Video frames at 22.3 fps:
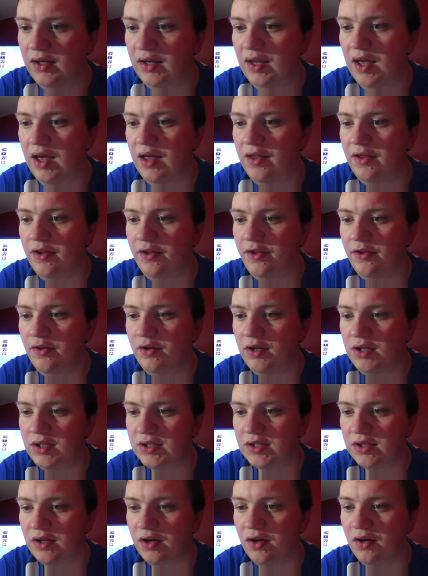Now that feeling
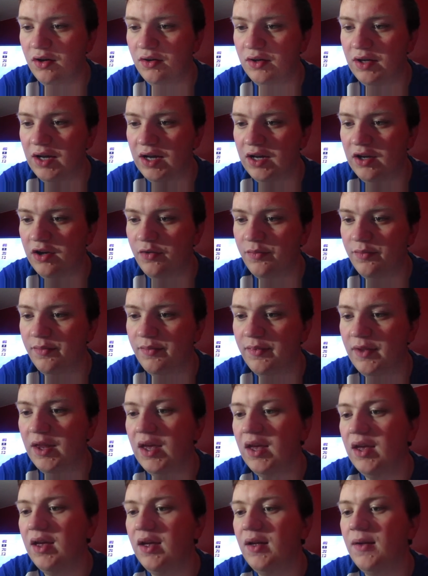is going kind of.
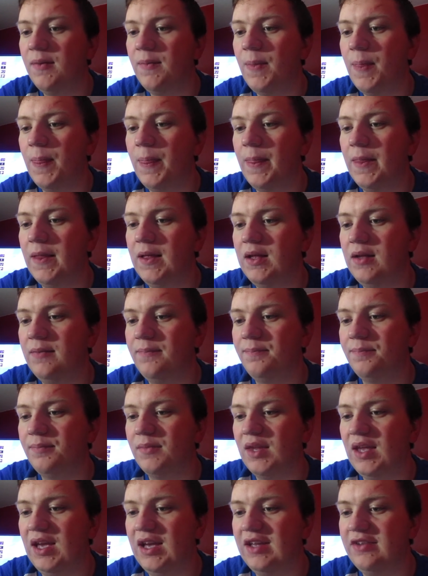
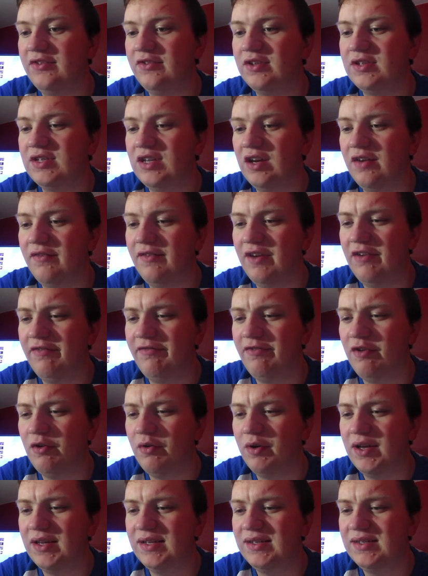As you can tell, I'm very
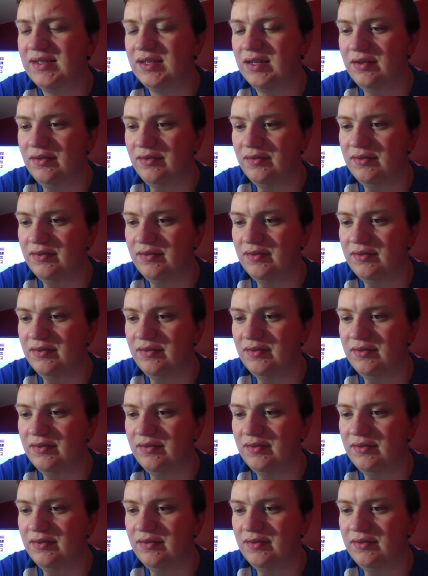focused.